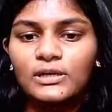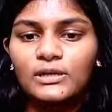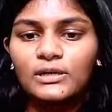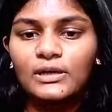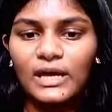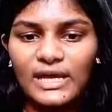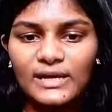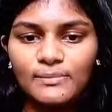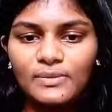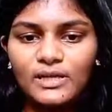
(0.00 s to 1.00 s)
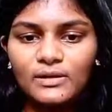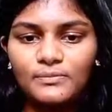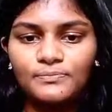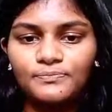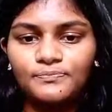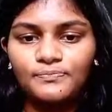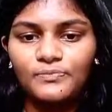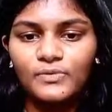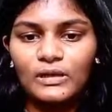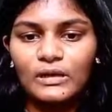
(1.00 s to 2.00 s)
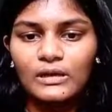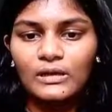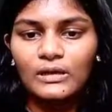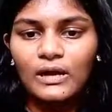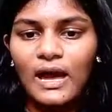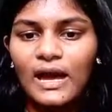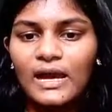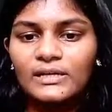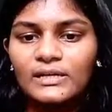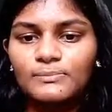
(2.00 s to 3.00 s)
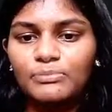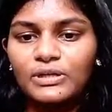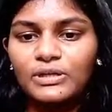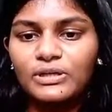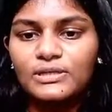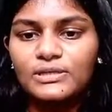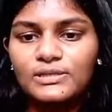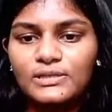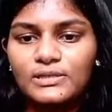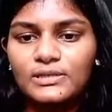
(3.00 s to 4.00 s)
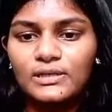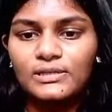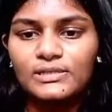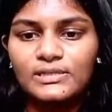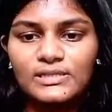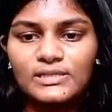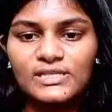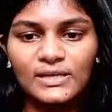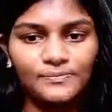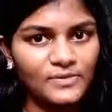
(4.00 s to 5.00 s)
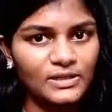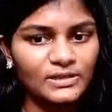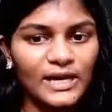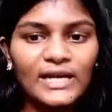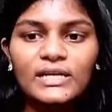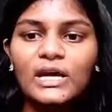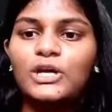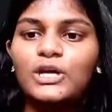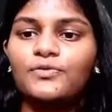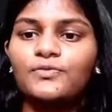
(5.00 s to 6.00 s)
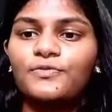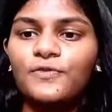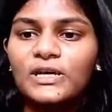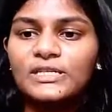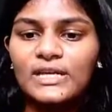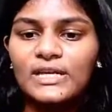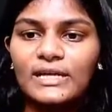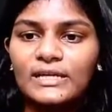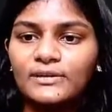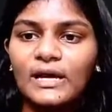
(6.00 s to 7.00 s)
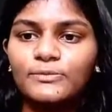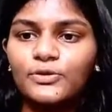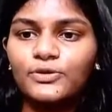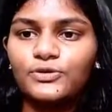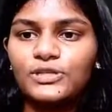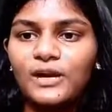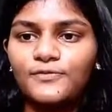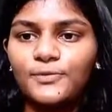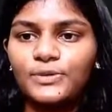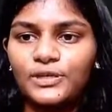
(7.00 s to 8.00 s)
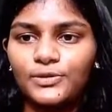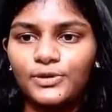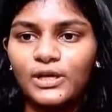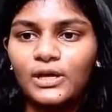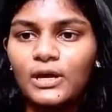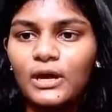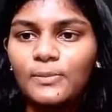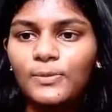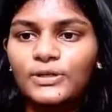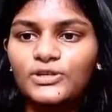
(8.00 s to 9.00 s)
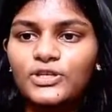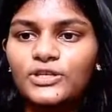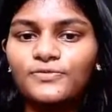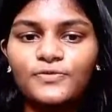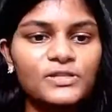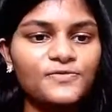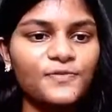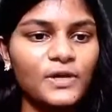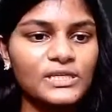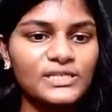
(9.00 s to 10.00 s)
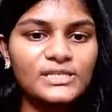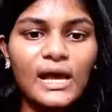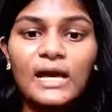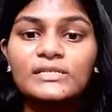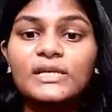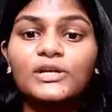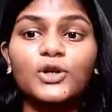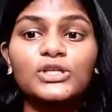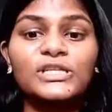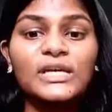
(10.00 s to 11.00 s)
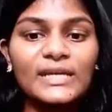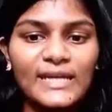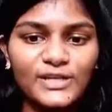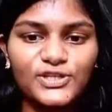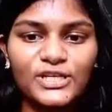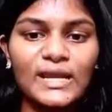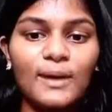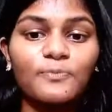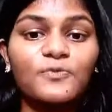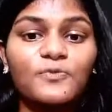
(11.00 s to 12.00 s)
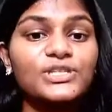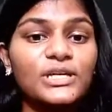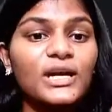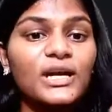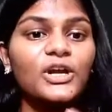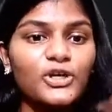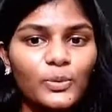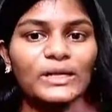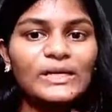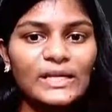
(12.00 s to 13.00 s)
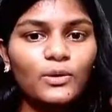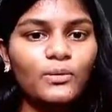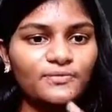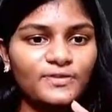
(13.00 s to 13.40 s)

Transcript: AB and BC, right? So we first write, I am going to start from here, okay? Potential difference, first it's asked across the electric lamp, which is the 20 ohm one.